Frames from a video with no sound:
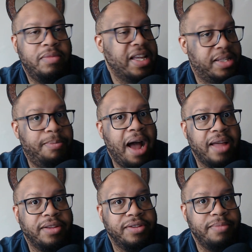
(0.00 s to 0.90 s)
This
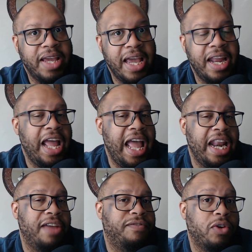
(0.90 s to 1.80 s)
bothers me. And,
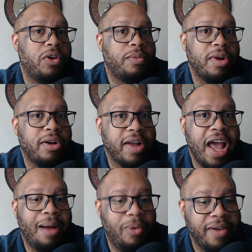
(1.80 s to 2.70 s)
and if you're a real
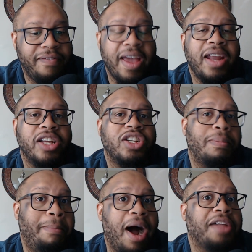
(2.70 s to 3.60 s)
Cowboy fan, it should
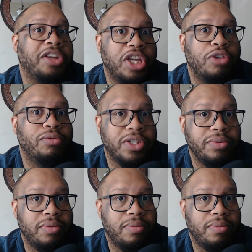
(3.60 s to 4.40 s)
bother you too.